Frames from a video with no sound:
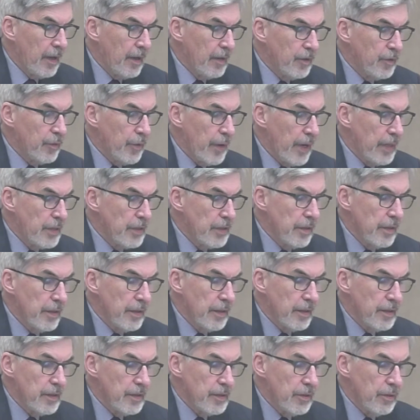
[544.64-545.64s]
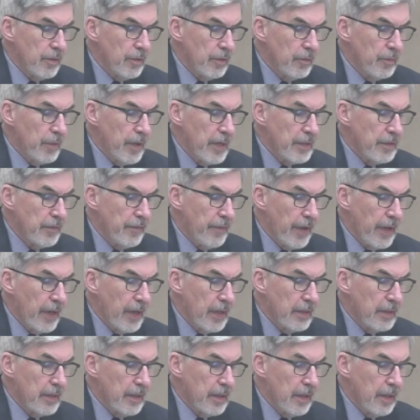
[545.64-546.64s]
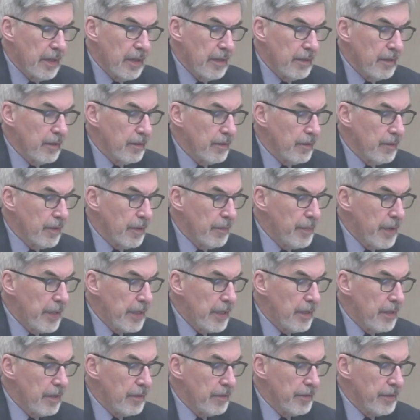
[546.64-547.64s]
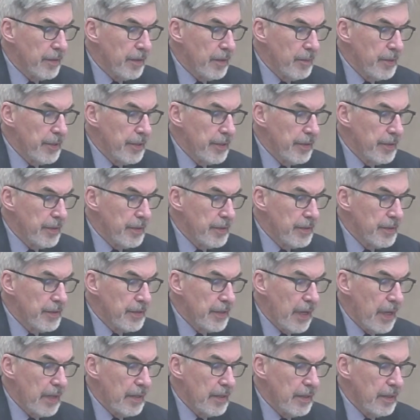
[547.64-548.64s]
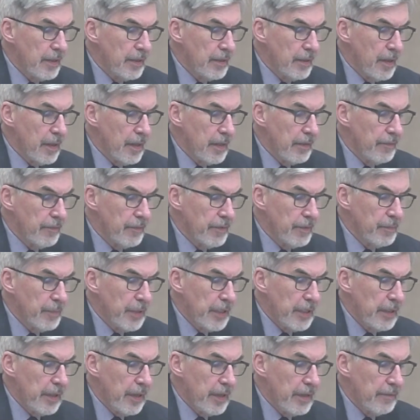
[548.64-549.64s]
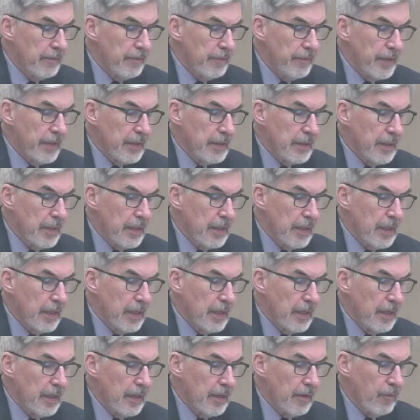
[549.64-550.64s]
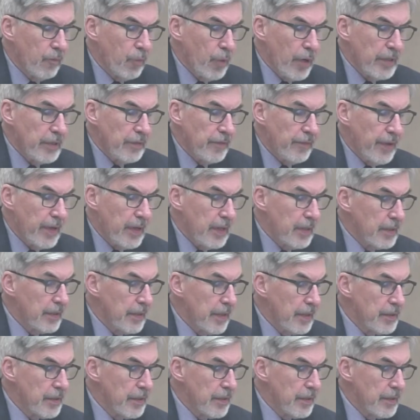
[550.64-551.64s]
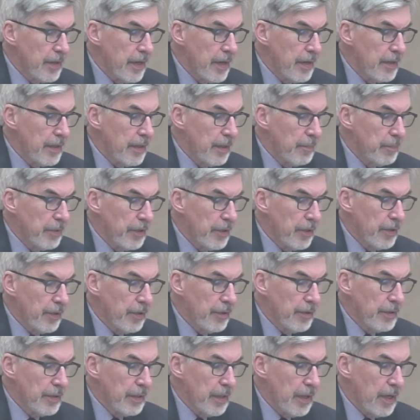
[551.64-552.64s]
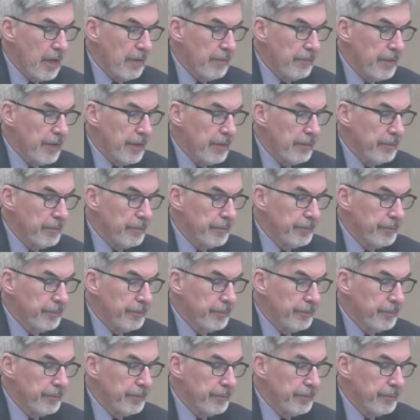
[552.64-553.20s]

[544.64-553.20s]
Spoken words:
TransLink has told West Van that there are many other communities standing in line for Beeline funding if West Van doesn't take up the current offer.